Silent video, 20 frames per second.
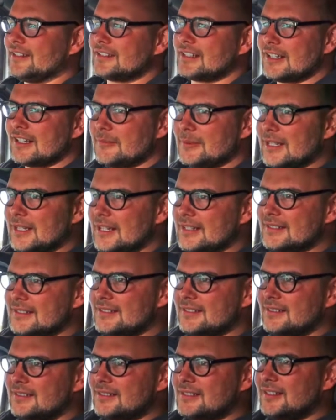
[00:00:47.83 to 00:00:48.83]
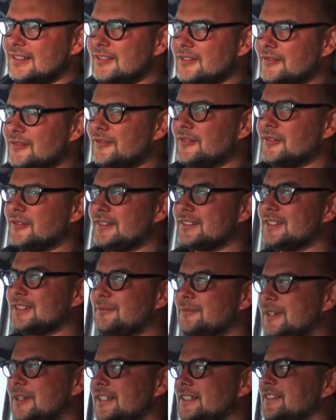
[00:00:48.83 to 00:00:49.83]
a little bit less to look for in
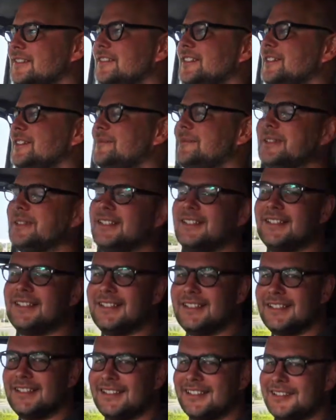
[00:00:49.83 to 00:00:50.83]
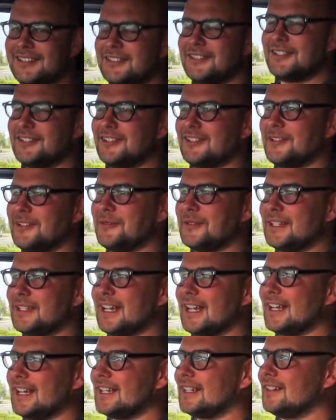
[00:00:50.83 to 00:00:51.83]
some ways on them, and you kind of know what you're
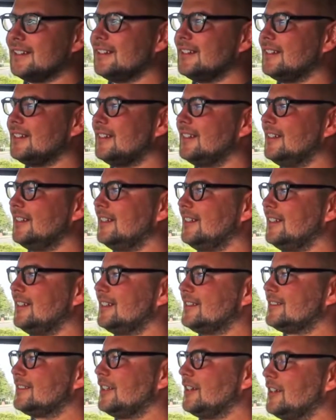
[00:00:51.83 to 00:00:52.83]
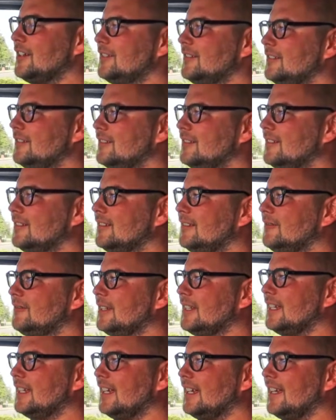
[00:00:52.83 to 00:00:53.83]
getting, and so
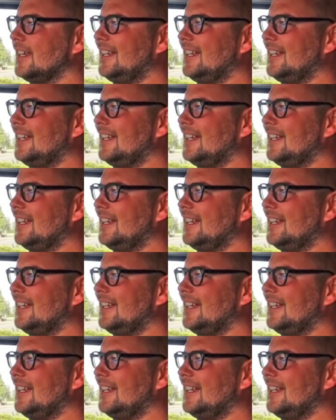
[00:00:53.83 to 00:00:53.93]
we